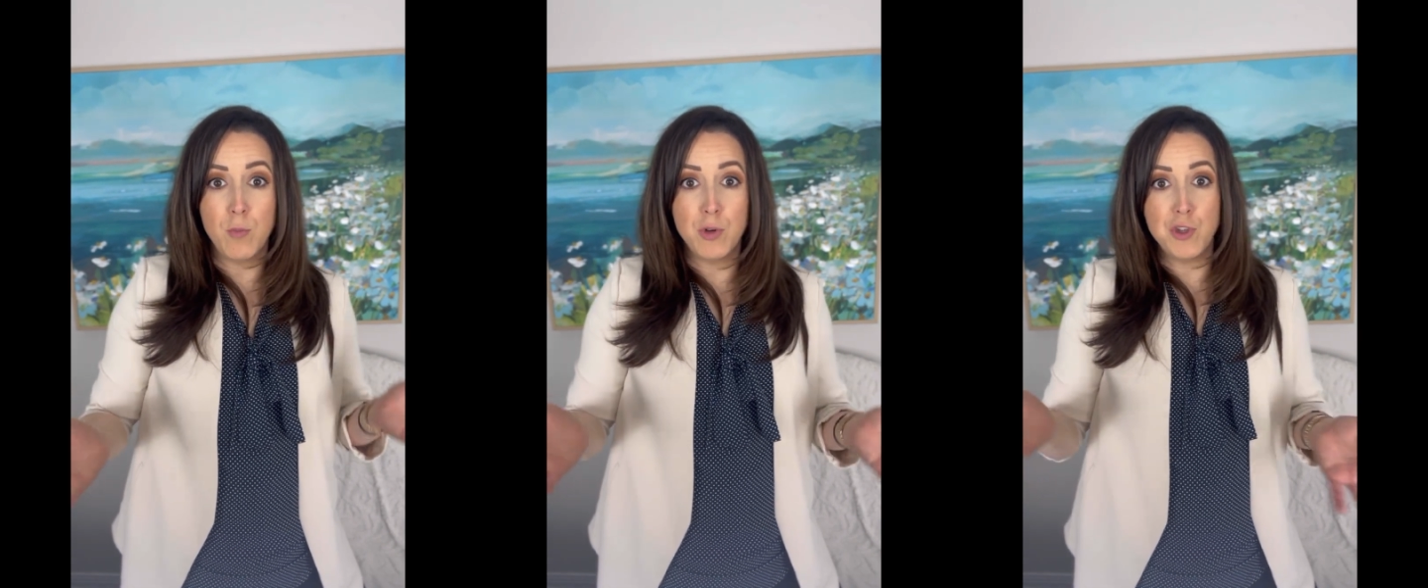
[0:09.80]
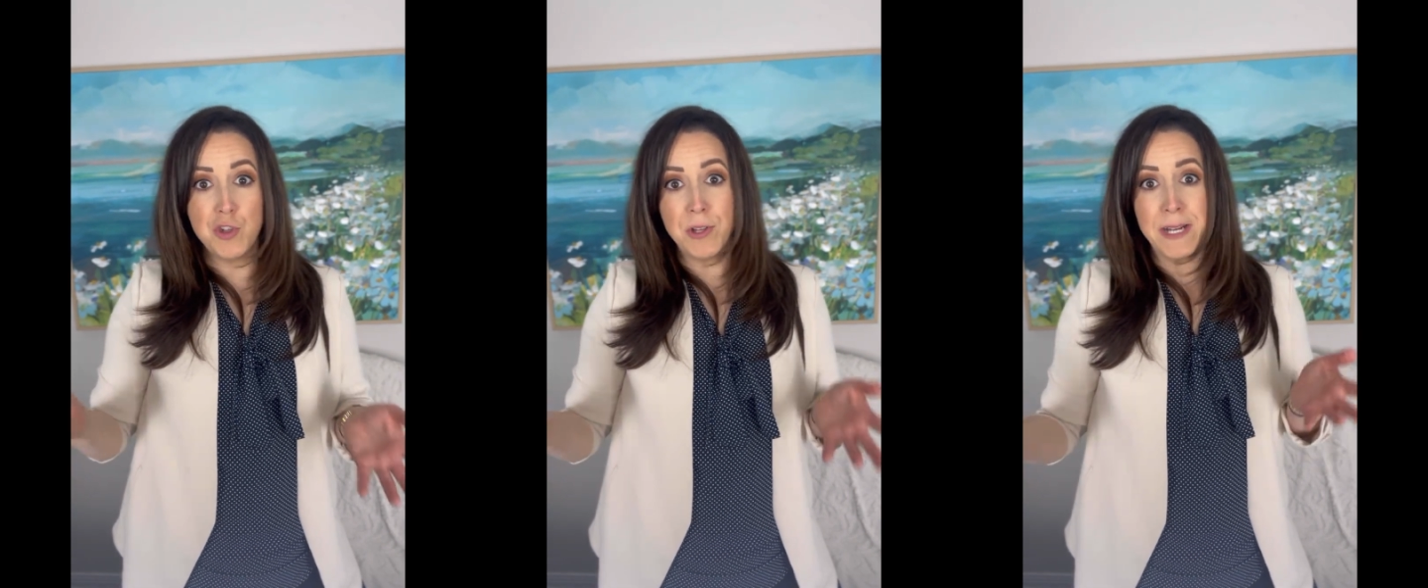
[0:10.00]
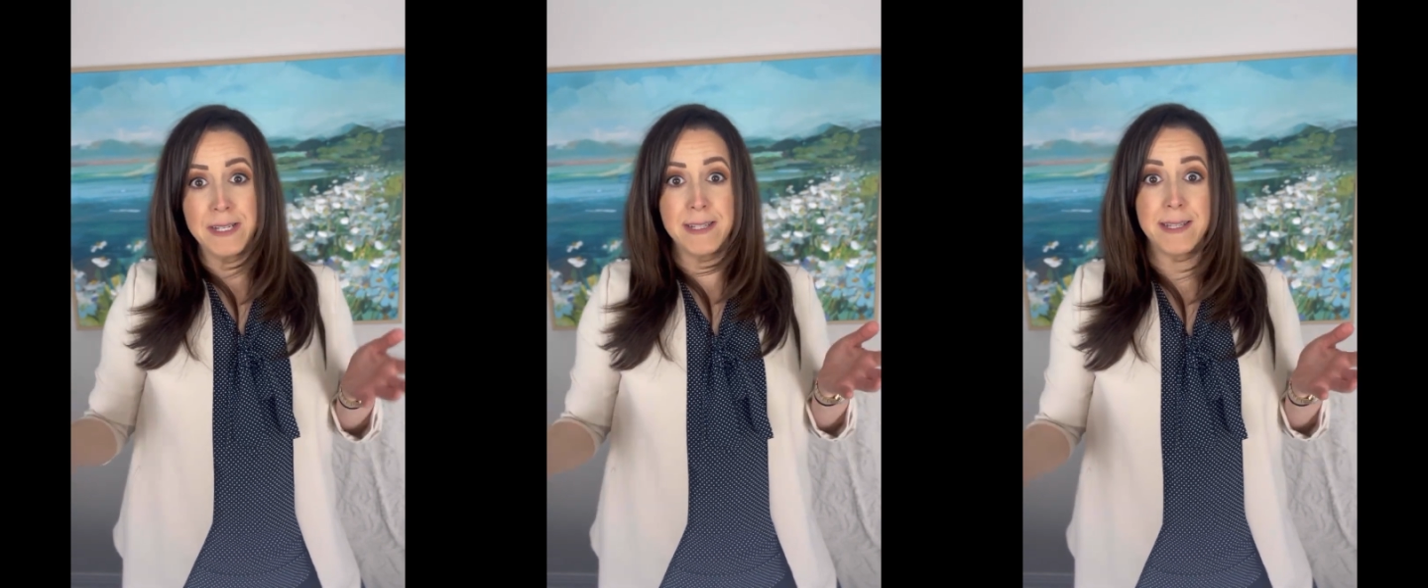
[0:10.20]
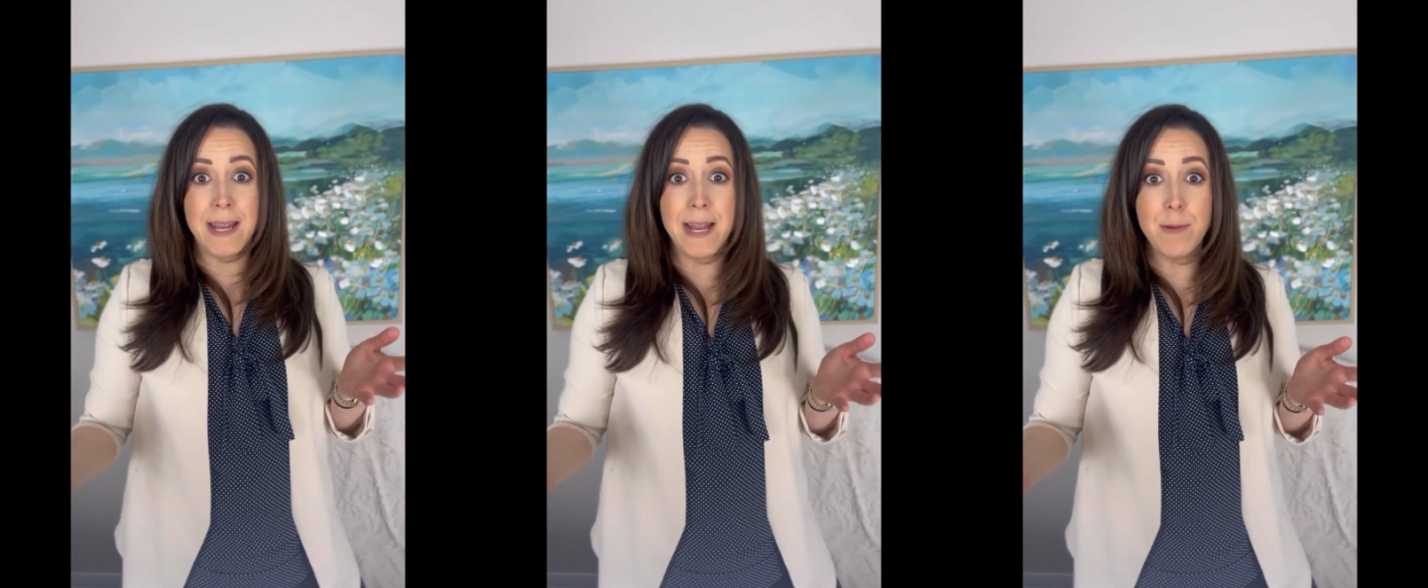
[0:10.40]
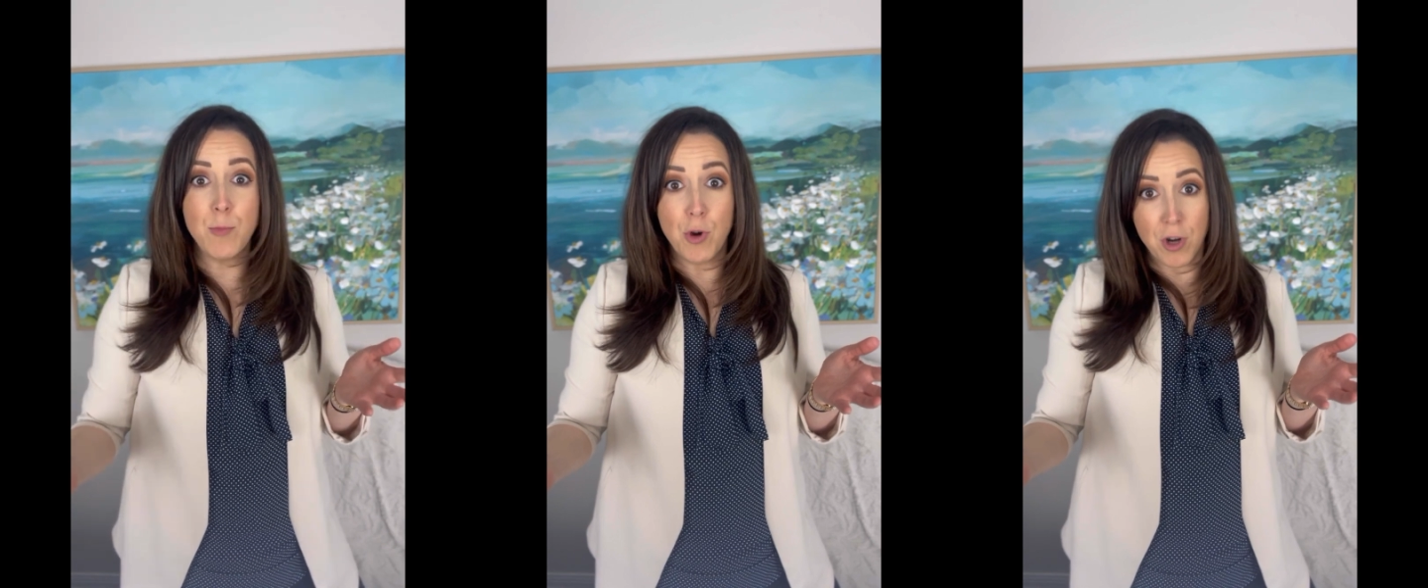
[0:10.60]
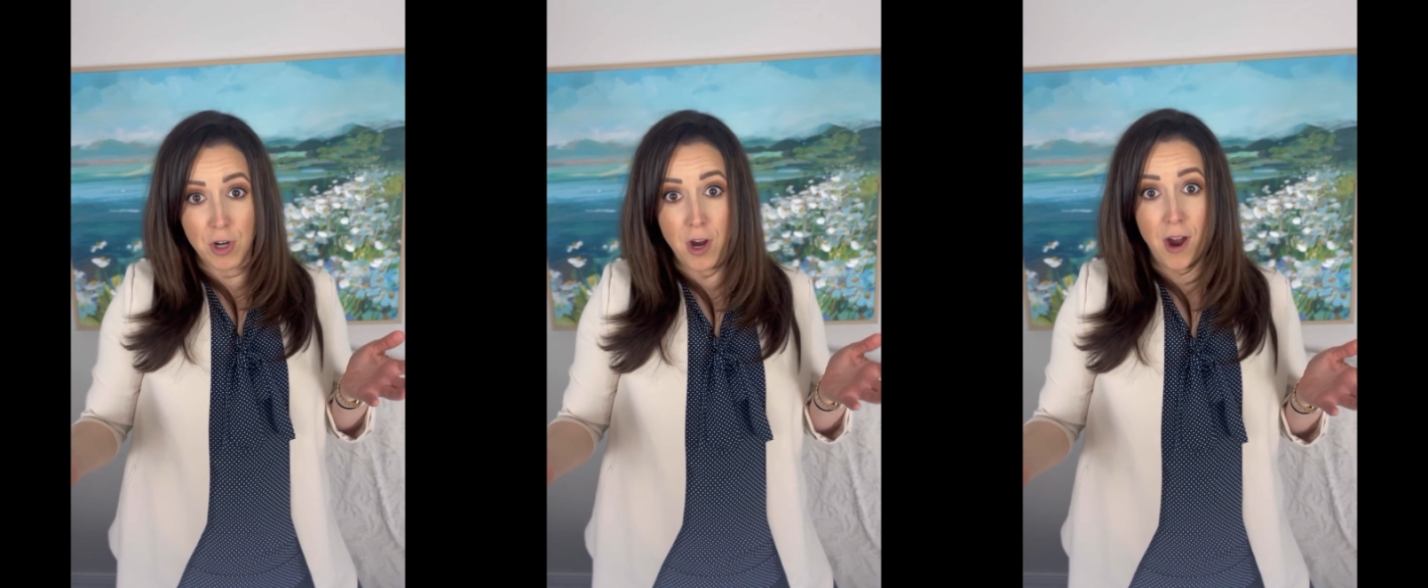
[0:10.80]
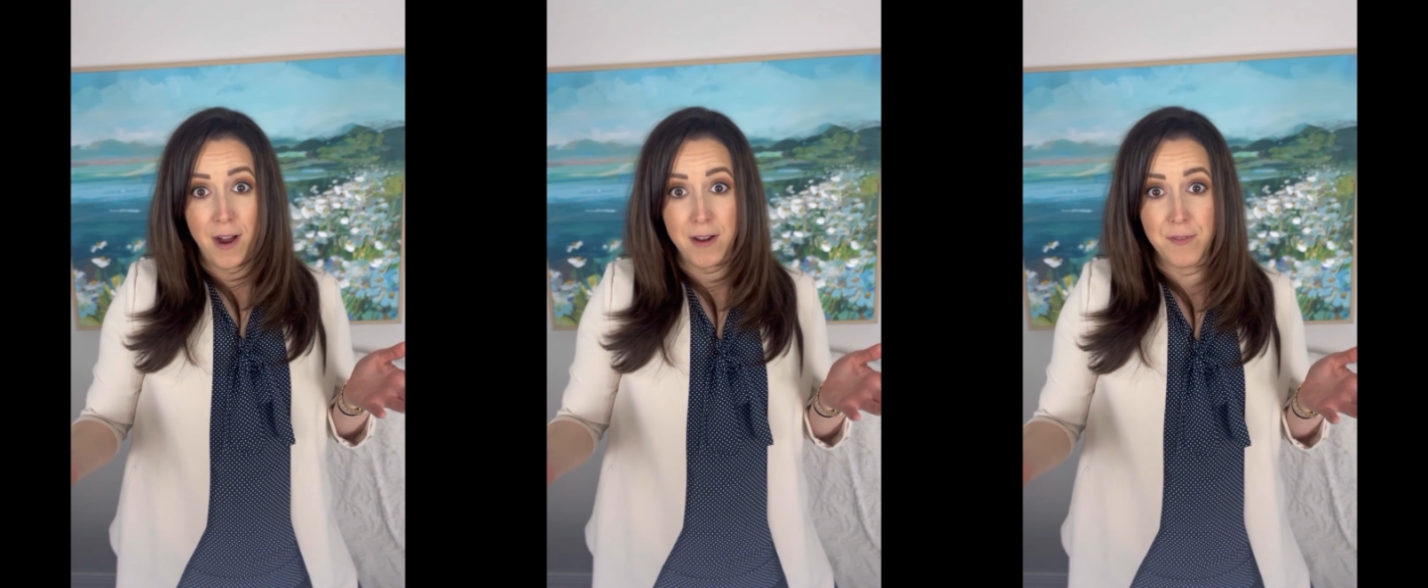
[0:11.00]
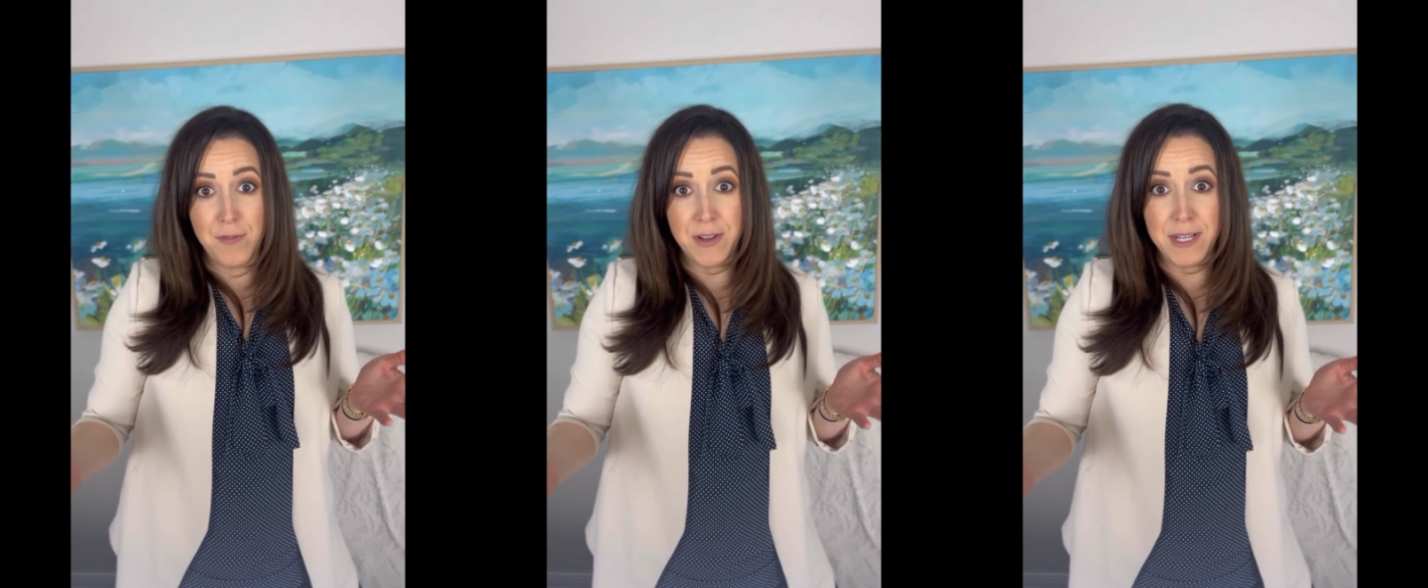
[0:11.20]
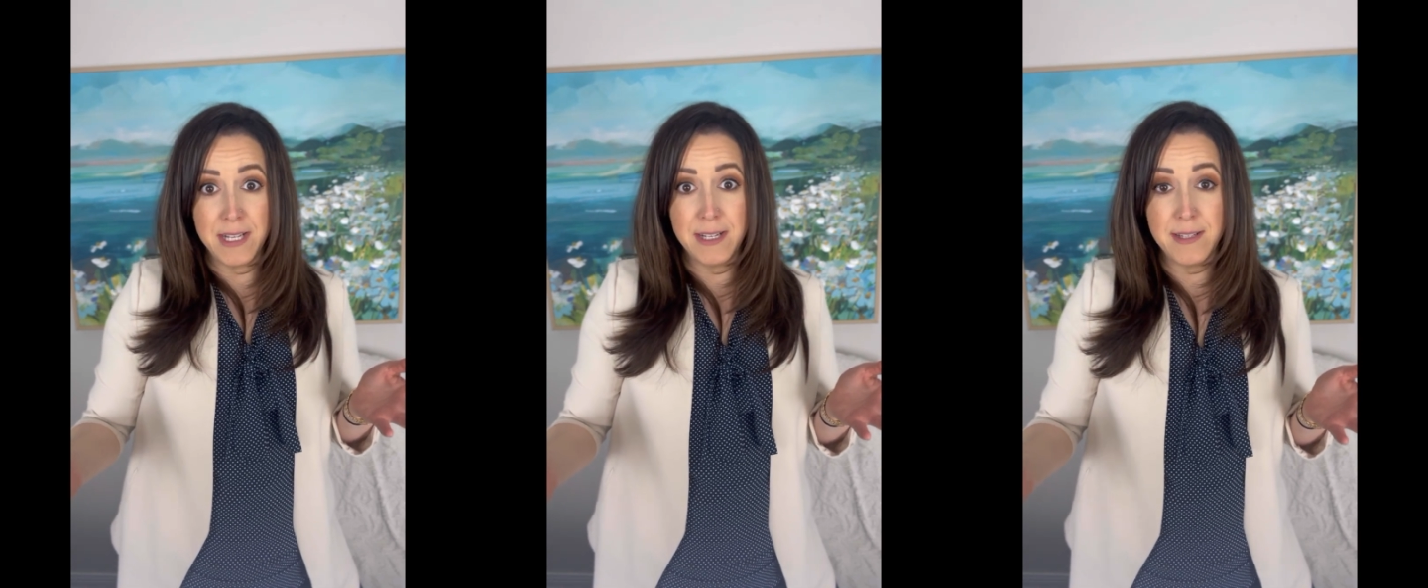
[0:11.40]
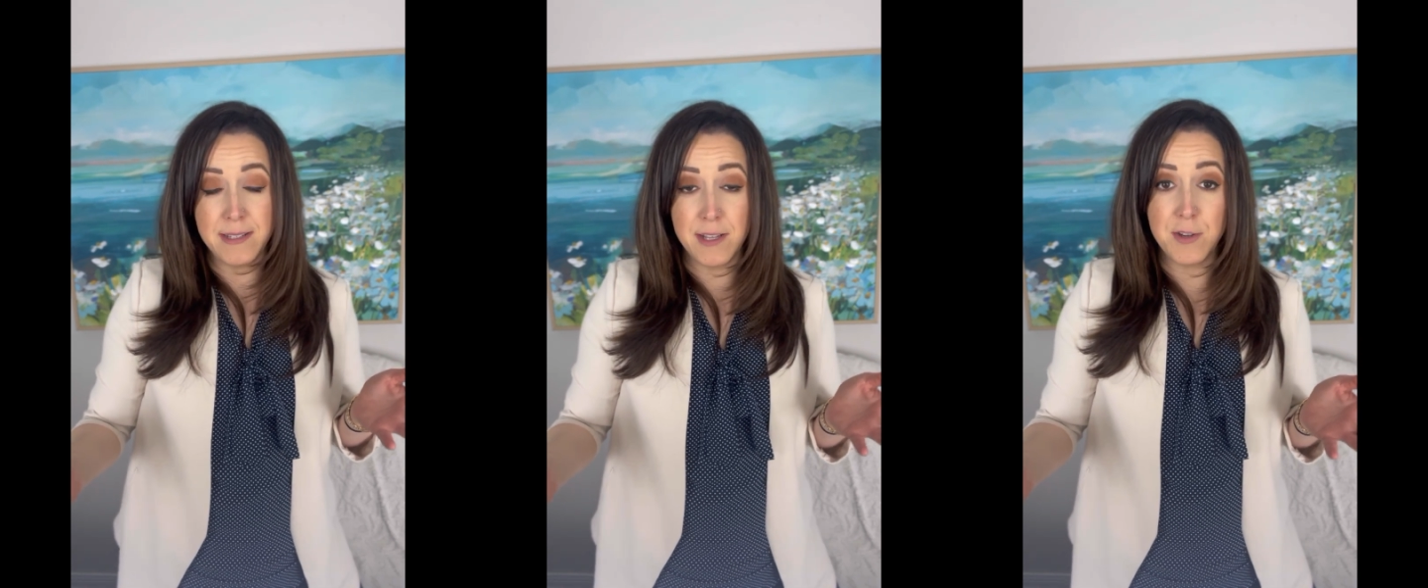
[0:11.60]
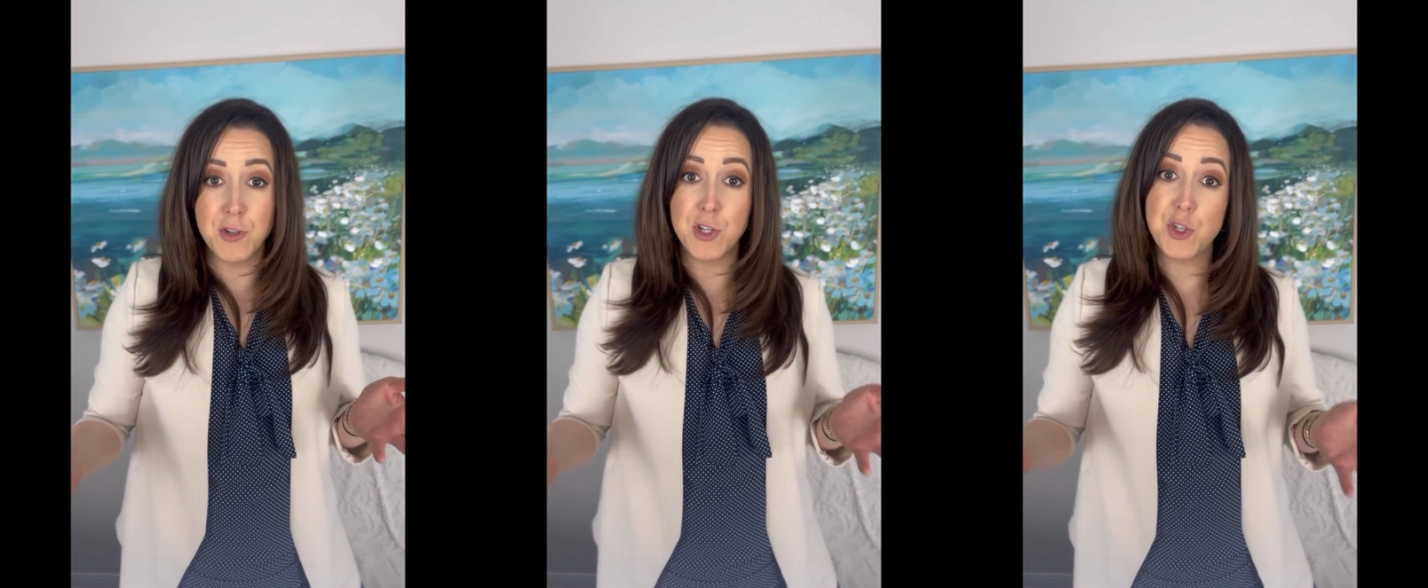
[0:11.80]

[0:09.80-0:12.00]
Would you like to gain more confidence in your